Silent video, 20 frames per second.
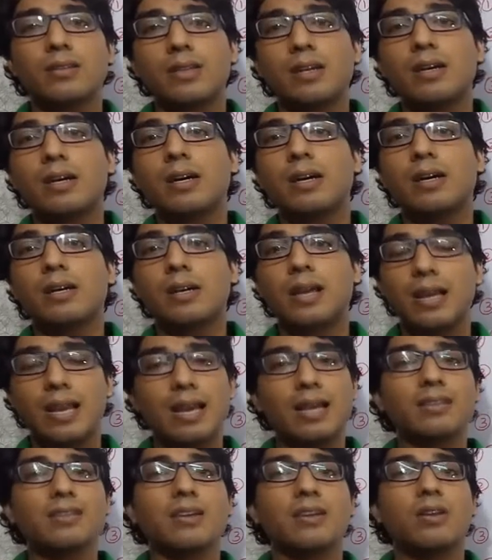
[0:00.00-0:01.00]
the
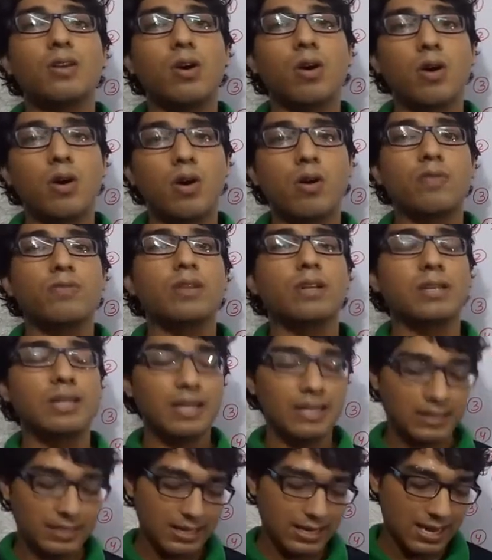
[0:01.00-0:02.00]
collection of the
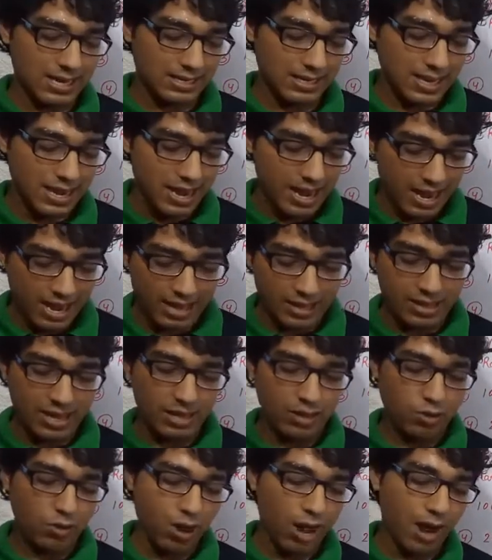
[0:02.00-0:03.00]
TCS, and
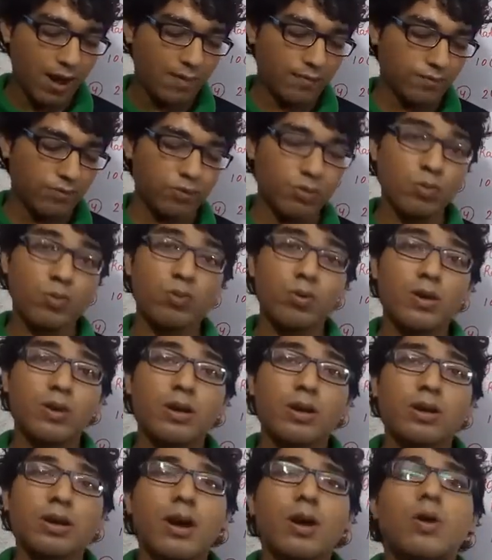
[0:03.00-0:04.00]
then you have to
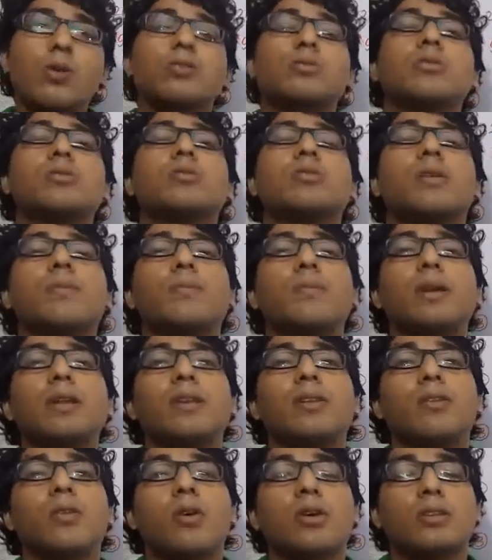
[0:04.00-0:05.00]
also
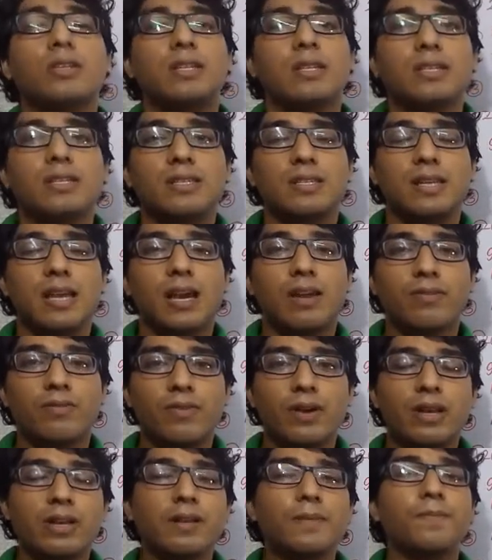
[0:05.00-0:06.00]
submit your GSTR
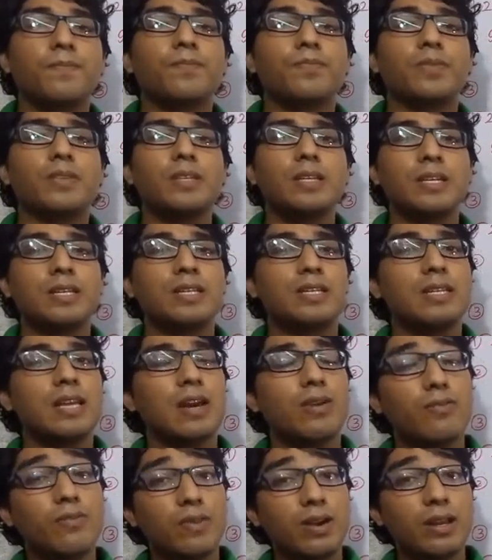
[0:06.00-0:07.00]
1,
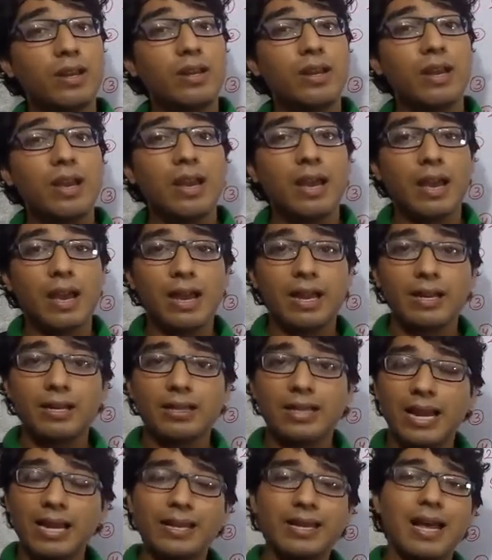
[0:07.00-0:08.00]

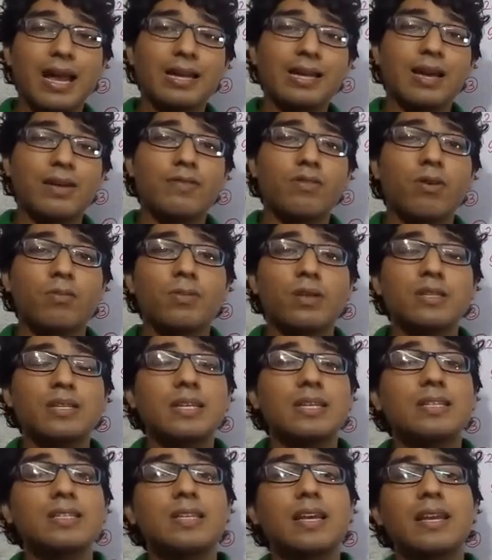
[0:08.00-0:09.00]
and that data from the
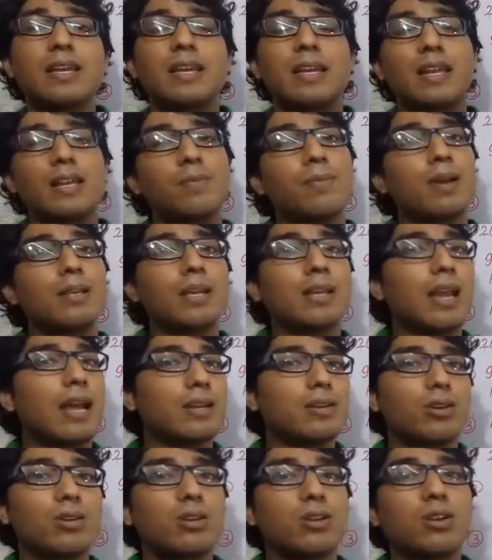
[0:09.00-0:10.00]
GSTR 8 by the
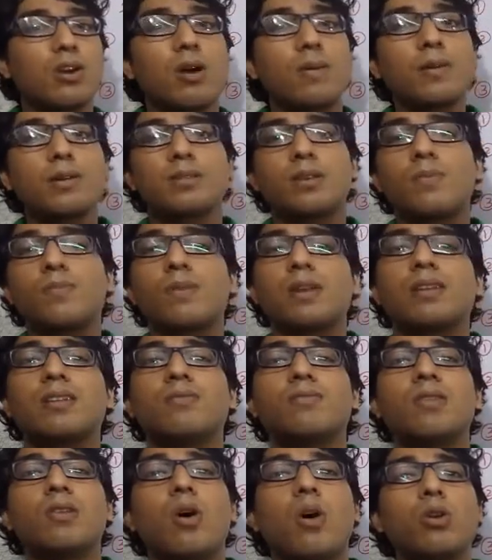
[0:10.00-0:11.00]
electronic commerce
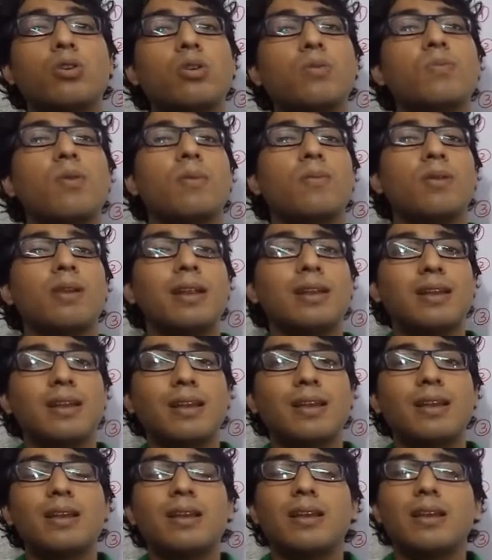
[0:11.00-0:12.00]
operator will auto
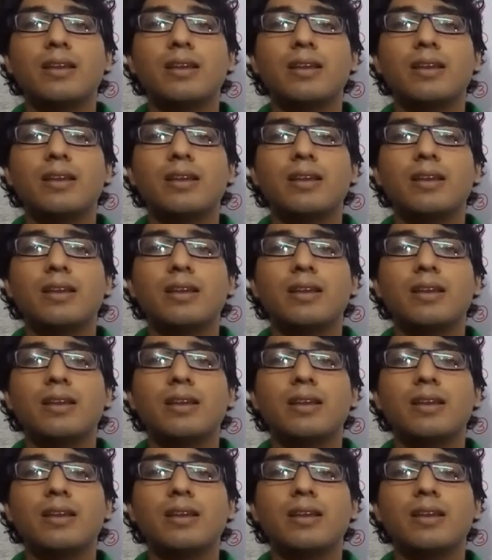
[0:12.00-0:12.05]
populated